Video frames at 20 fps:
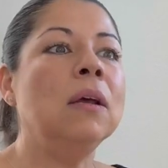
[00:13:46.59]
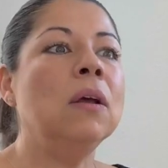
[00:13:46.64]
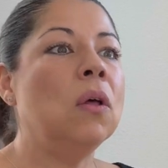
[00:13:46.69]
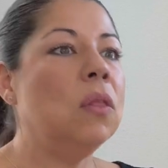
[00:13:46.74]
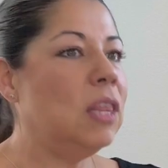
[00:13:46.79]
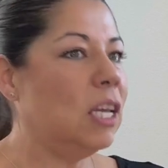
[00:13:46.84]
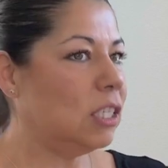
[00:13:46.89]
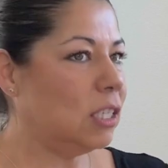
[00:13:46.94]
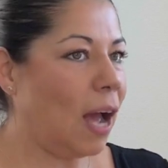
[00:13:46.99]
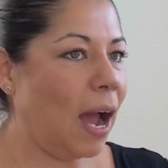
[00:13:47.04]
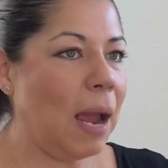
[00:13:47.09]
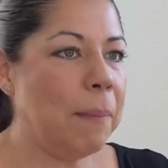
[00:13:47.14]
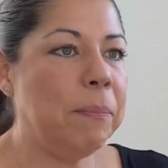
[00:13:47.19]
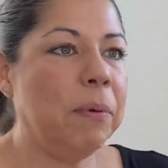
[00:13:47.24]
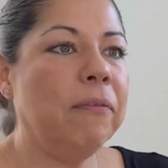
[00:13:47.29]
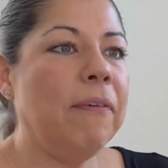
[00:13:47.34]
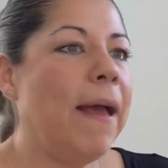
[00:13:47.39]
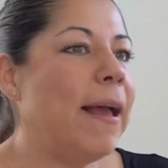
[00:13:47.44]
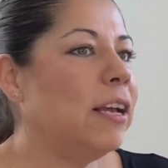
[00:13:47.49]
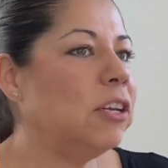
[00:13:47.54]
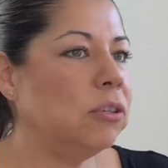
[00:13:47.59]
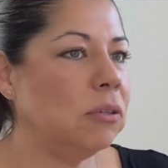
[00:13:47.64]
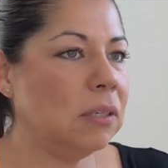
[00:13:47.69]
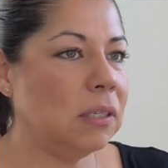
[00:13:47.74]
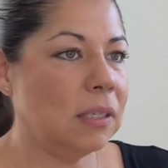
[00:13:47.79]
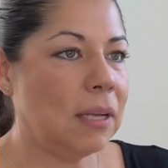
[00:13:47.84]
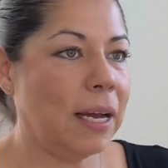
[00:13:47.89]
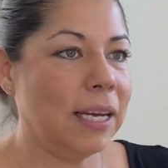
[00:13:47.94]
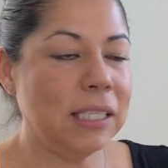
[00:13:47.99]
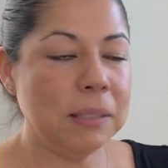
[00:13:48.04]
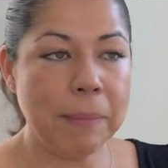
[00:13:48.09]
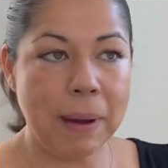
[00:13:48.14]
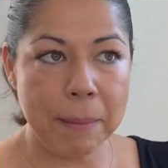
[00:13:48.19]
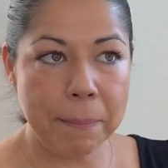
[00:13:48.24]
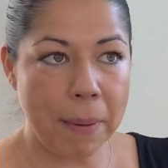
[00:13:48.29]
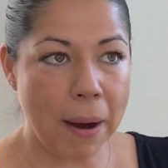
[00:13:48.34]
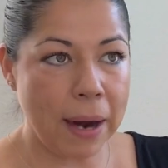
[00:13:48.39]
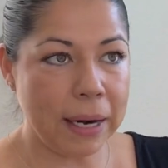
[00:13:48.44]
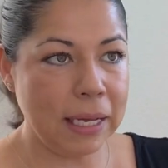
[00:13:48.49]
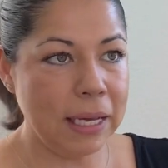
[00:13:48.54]
the type of exercise my
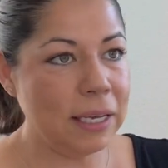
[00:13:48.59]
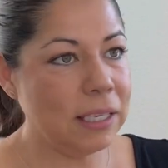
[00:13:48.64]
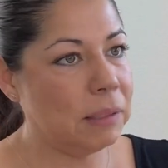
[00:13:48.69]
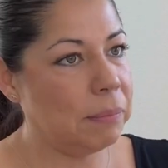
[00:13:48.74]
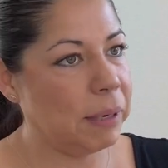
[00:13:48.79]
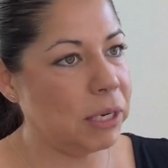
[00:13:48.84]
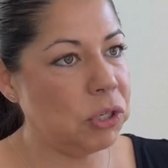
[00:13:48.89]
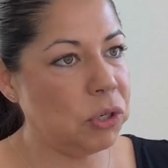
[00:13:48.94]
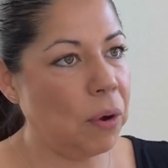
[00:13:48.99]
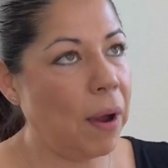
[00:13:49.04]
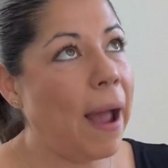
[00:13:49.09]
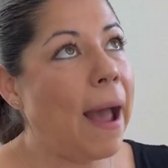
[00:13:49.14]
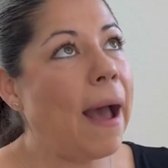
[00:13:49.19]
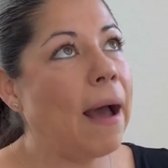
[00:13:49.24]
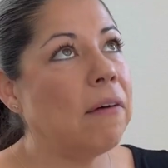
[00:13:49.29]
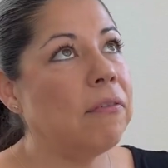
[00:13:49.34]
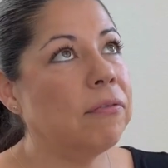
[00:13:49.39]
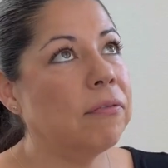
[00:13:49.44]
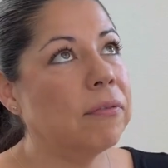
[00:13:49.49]
body is meant to have.